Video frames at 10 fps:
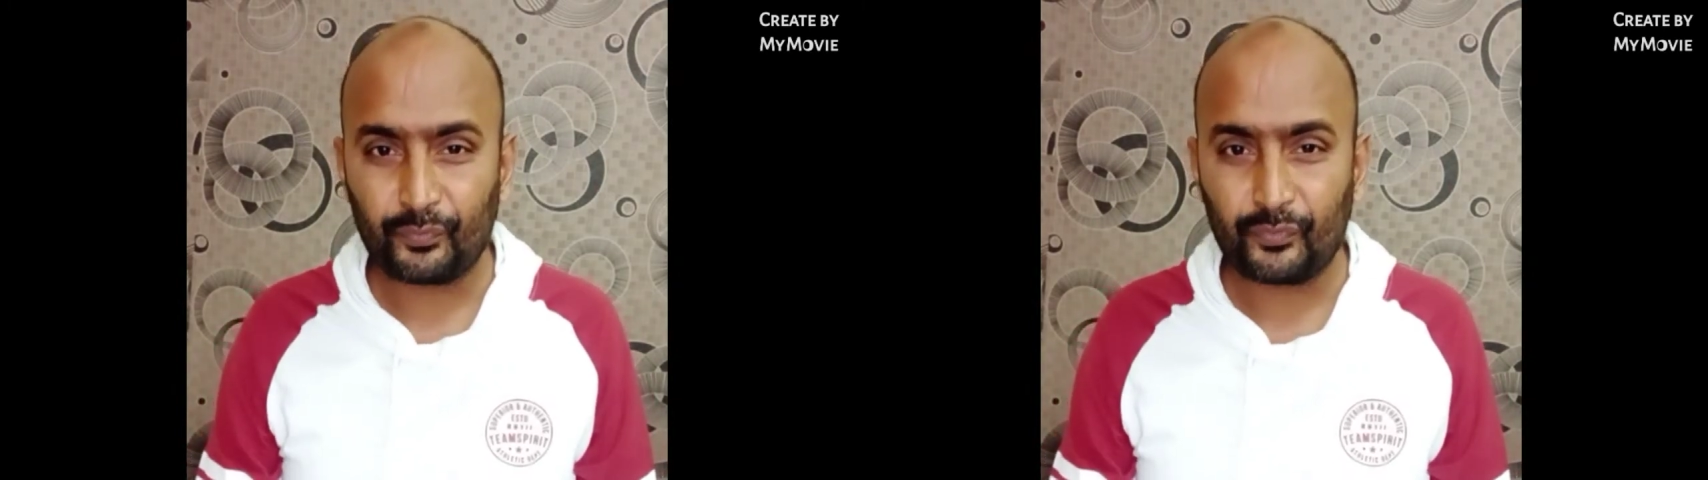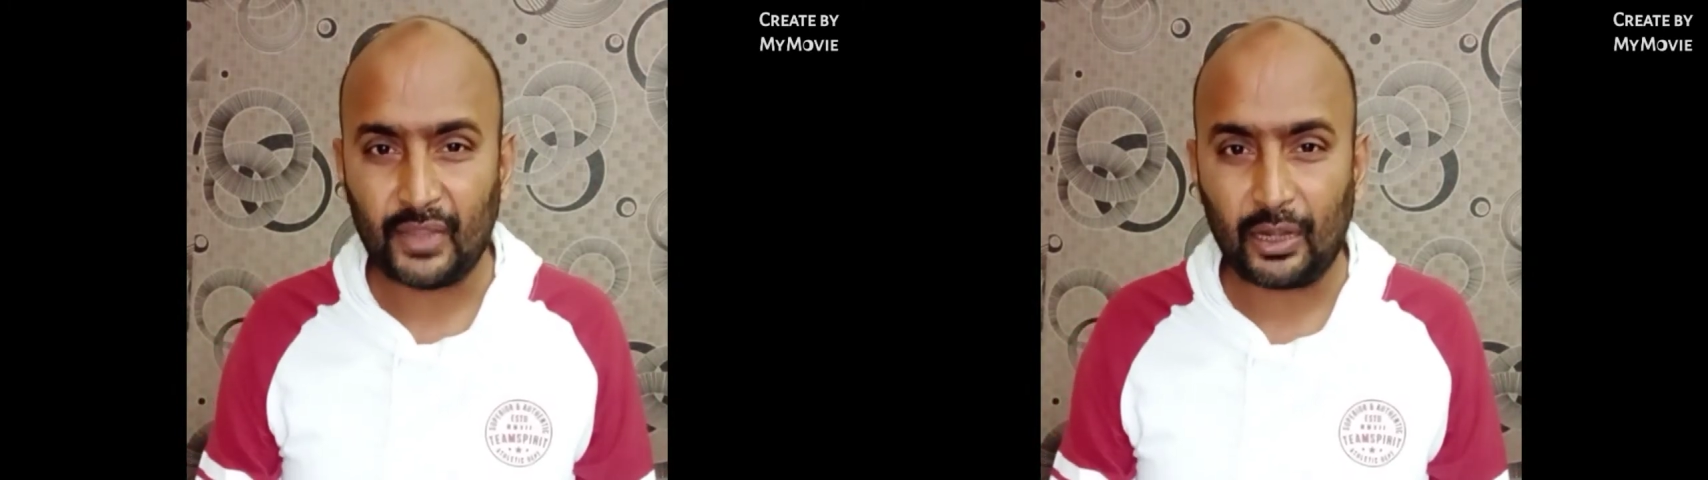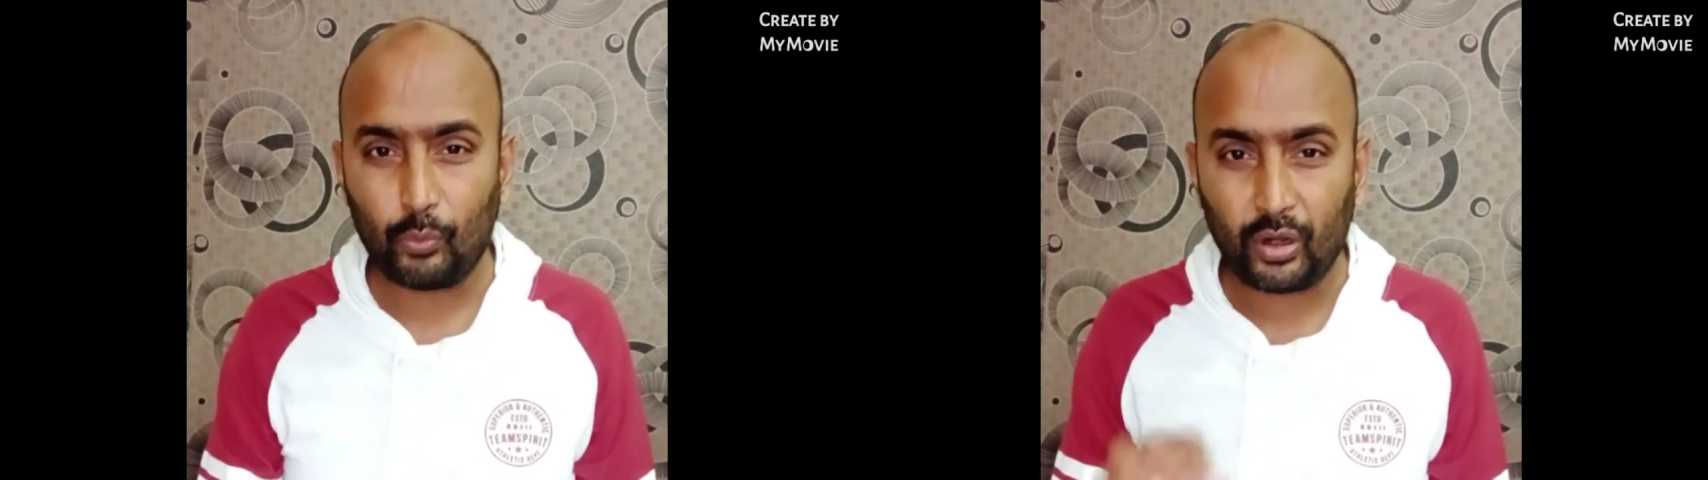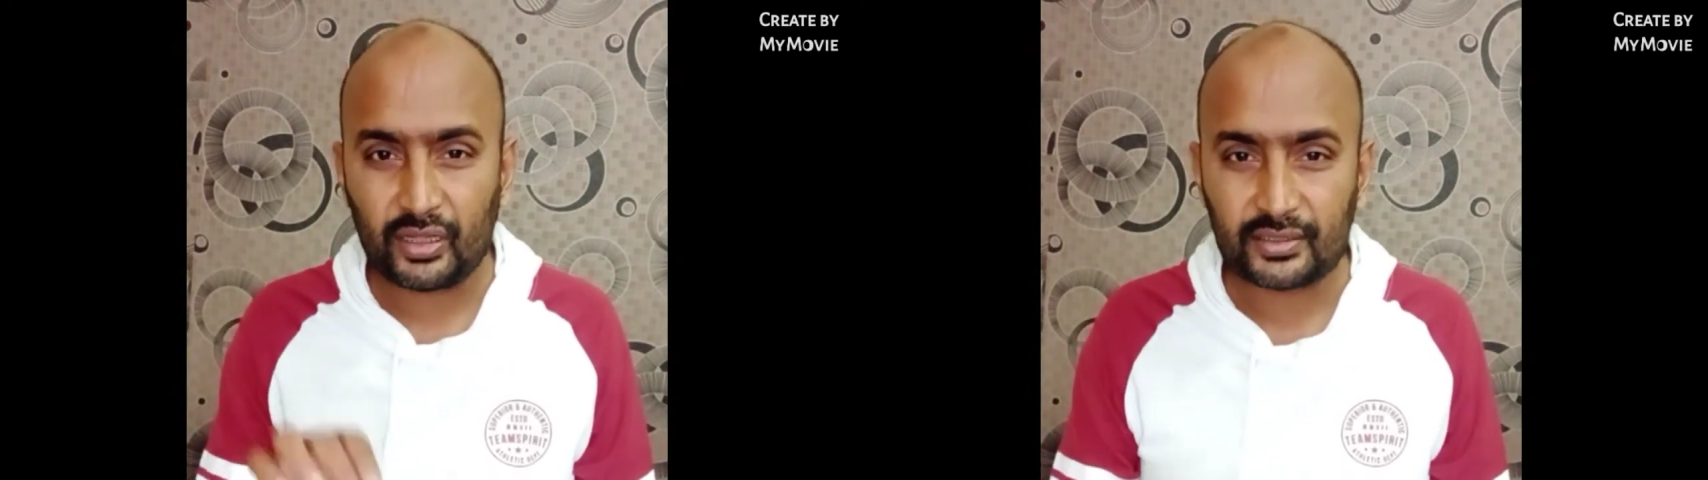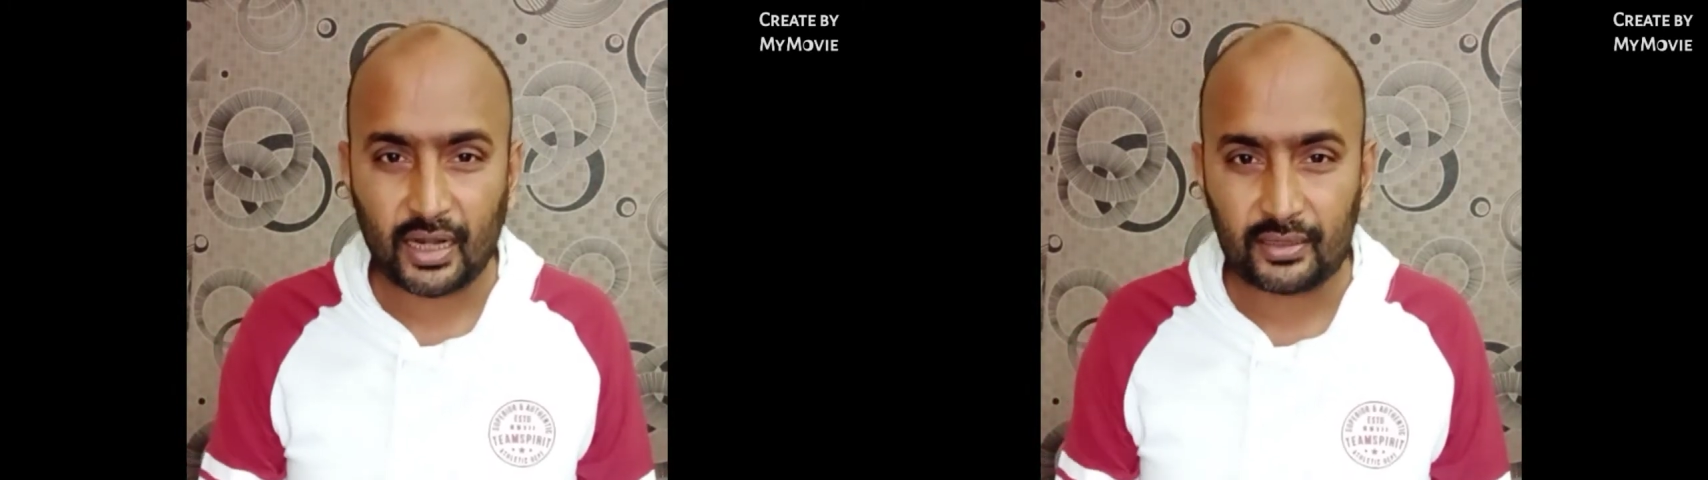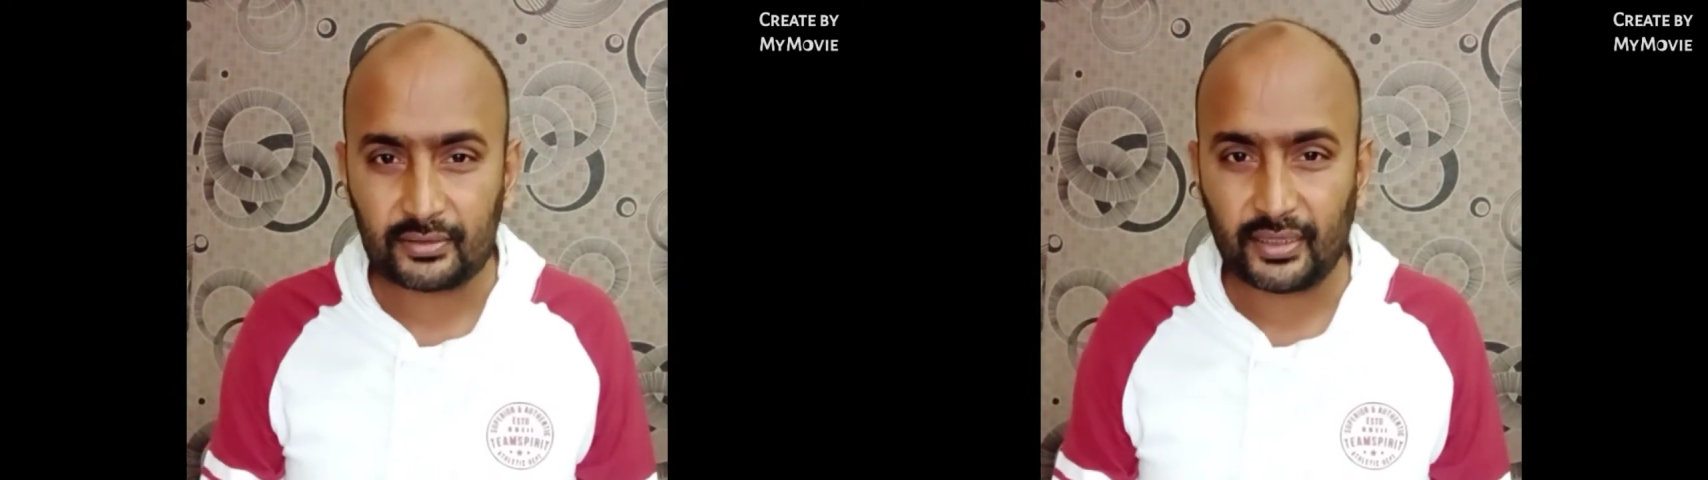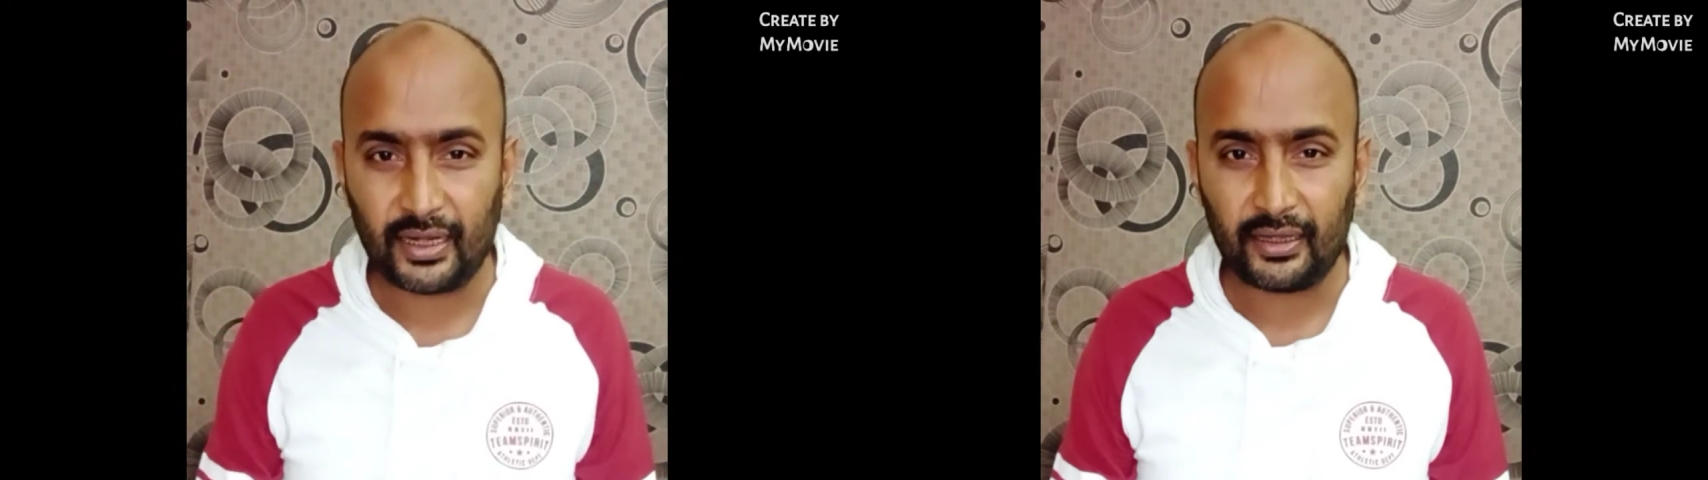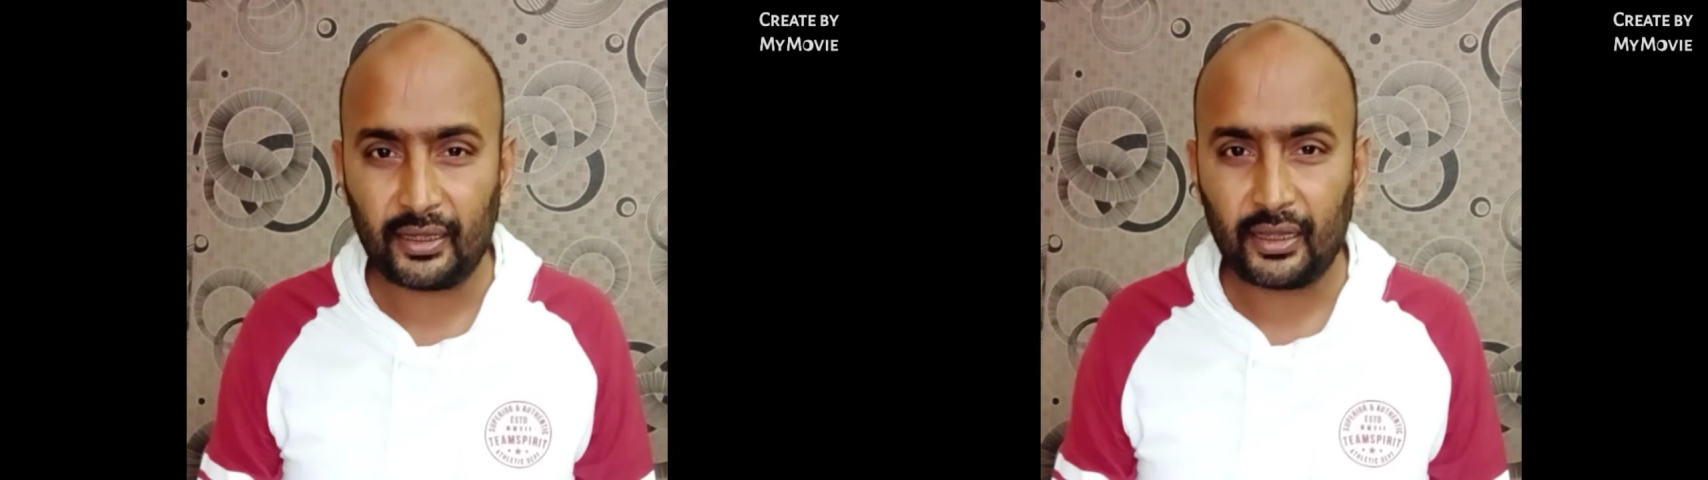that what Descartes said,